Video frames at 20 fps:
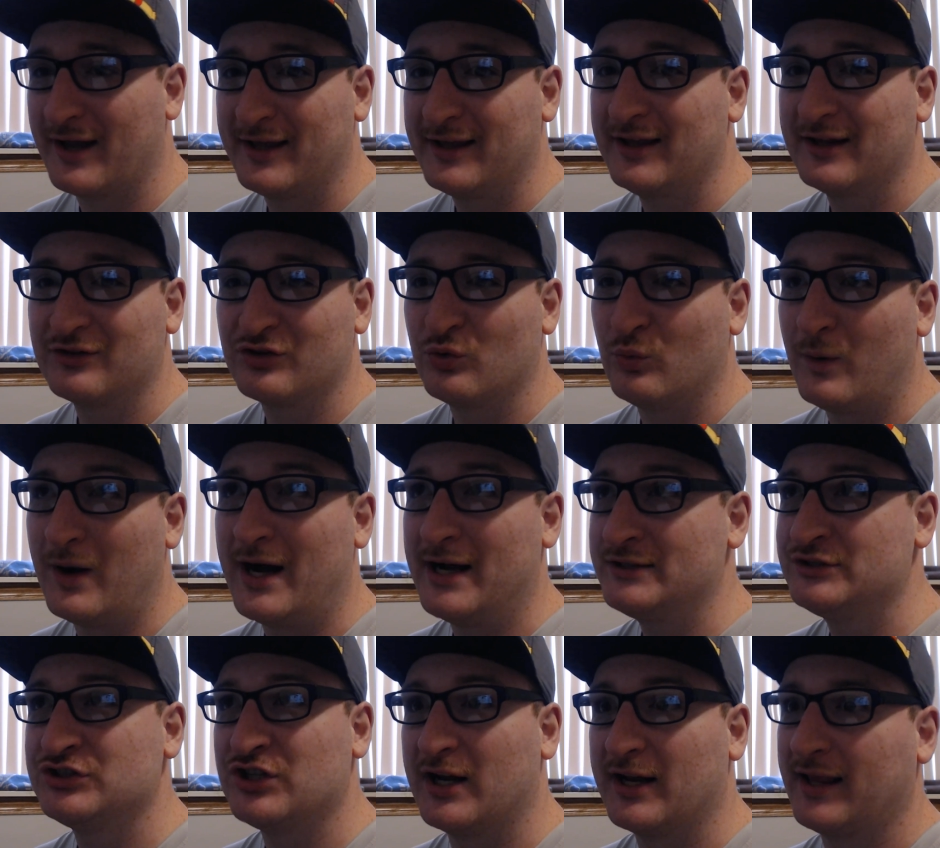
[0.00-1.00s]
I get to
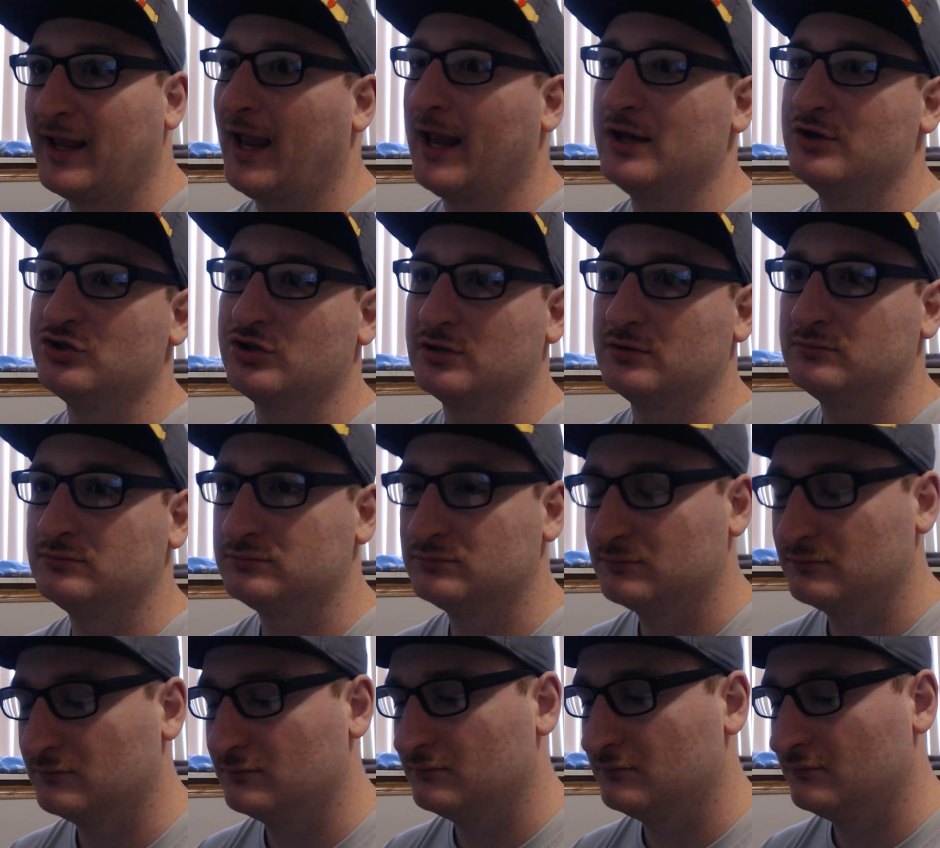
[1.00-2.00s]
watch on occasion,
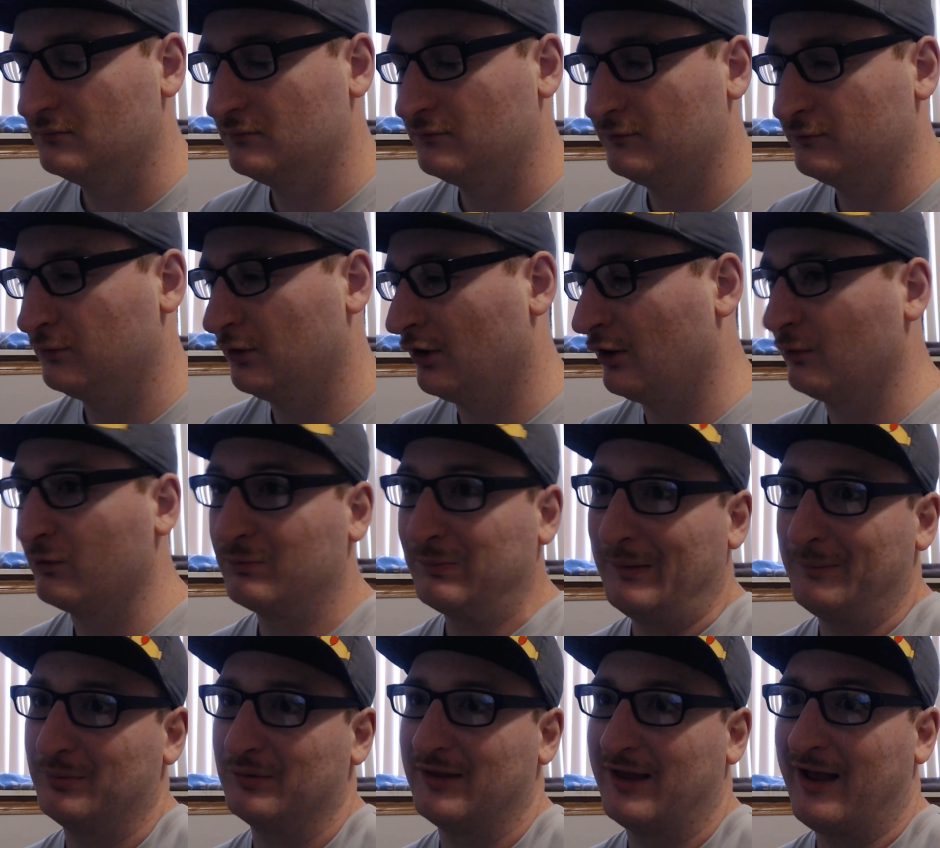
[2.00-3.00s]
you know, with
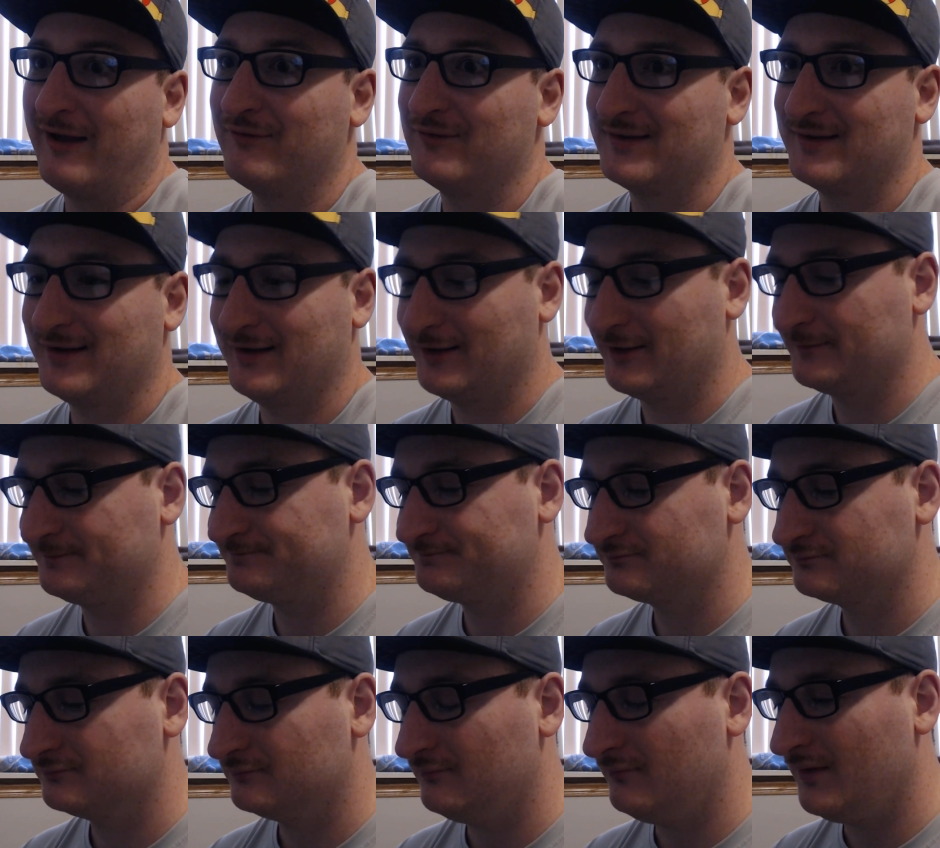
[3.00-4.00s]
people that haven't seen it.
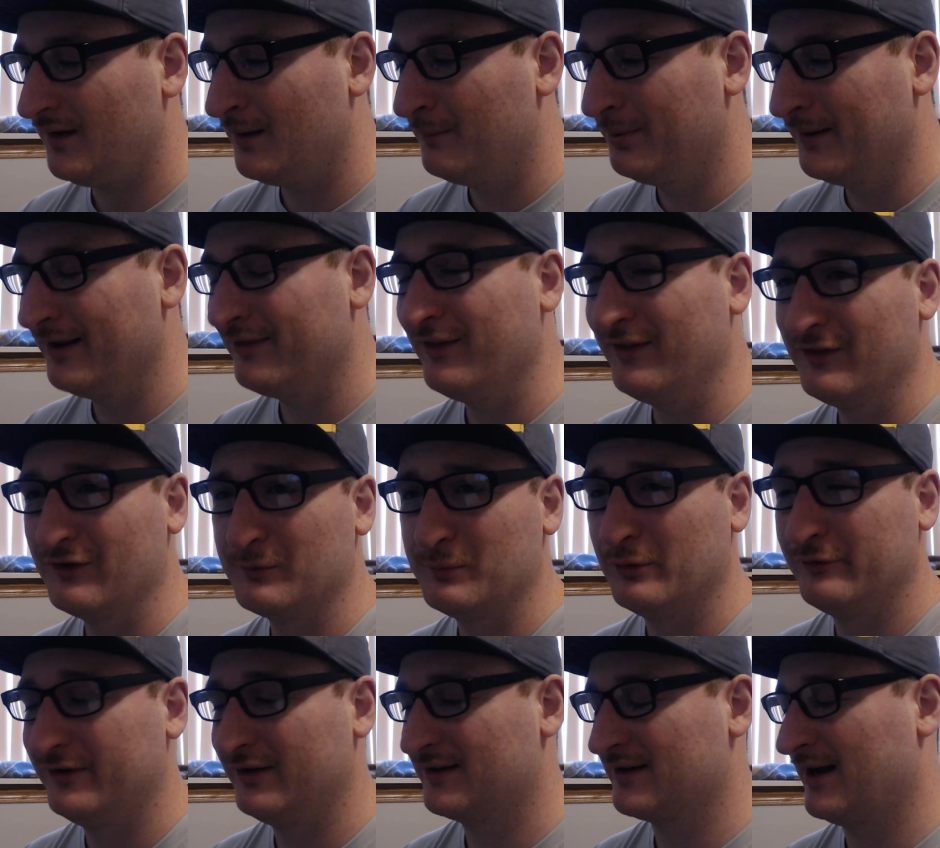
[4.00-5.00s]
But I think this movie's